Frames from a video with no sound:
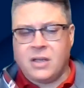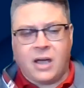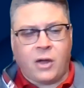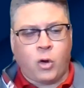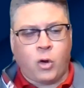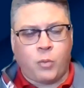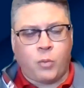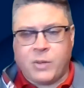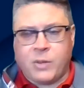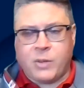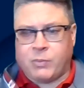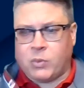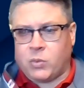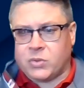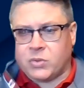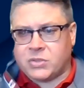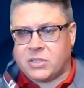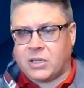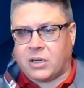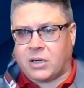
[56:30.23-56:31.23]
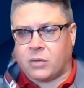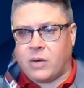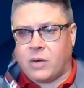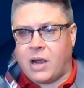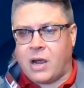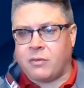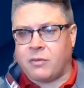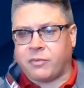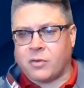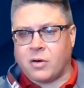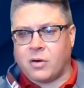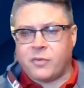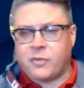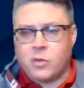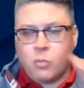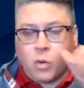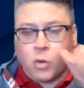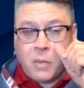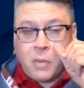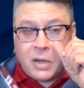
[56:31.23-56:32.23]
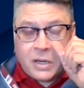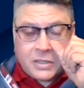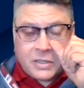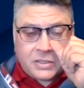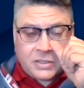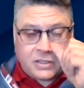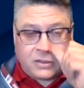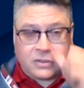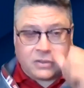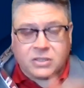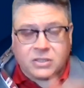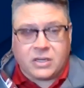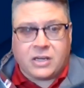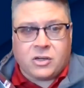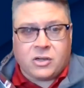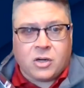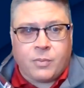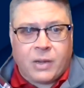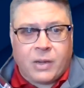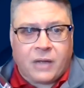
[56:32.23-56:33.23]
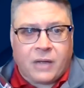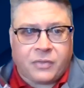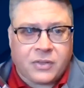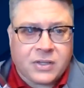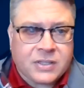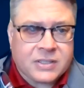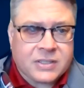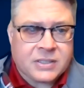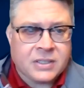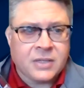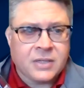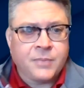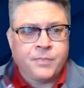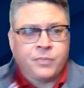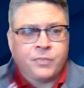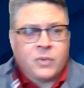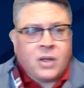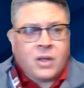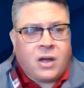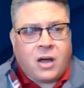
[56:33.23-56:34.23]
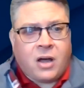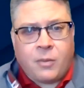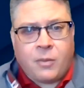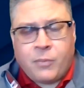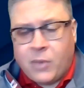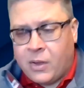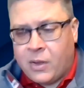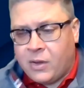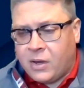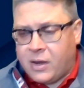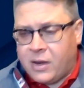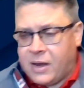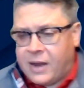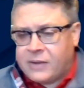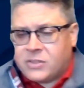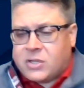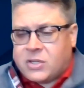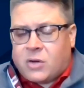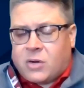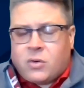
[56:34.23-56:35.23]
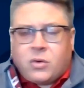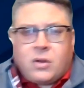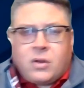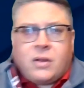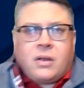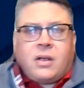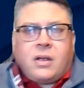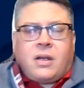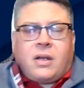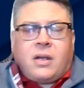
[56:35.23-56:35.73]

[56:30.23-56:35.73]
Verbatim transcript: I hope people will stick around for a few more minutes to, to hear about this. Um, and so